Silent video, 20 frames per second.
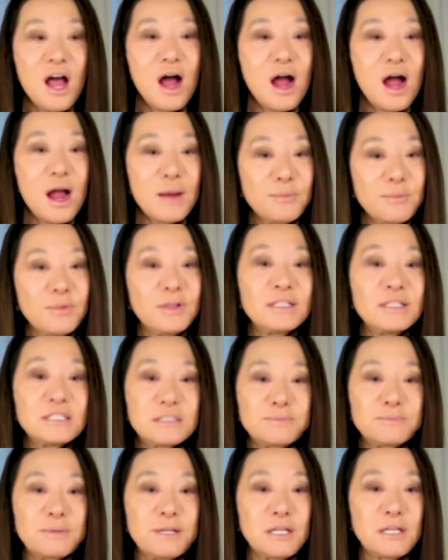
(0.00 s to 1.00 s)
I'm really
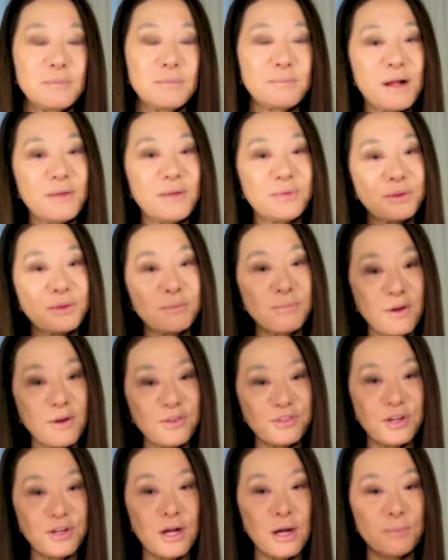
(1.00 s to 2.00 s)
speaking about the
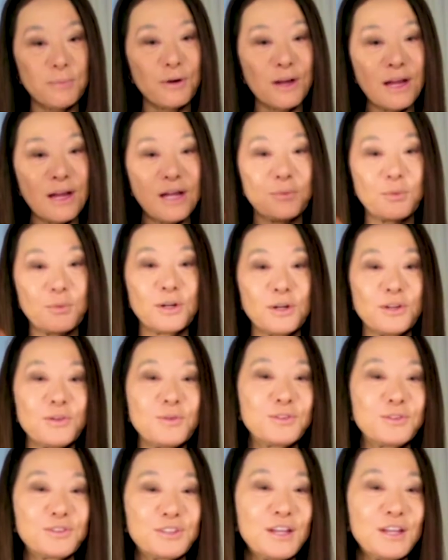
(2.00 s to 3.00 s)
most upper end where you
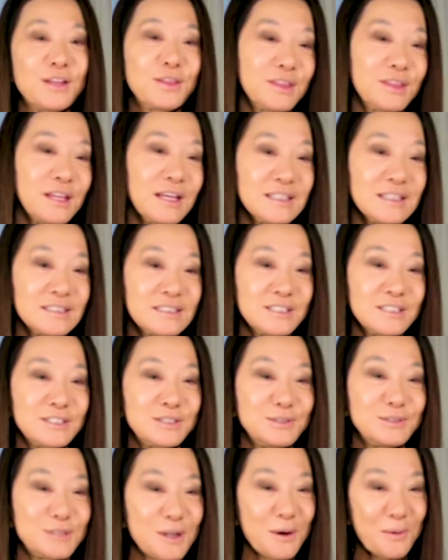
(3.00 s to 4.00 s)
see things that
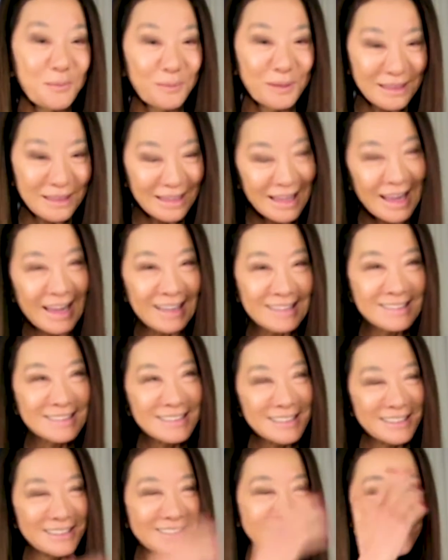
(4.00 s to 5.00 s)
you don't relate
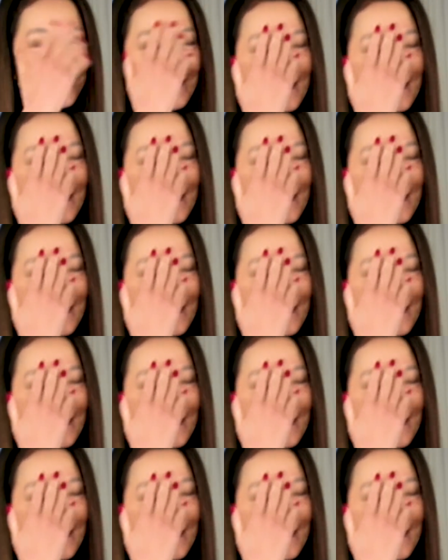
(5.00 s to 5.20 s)
to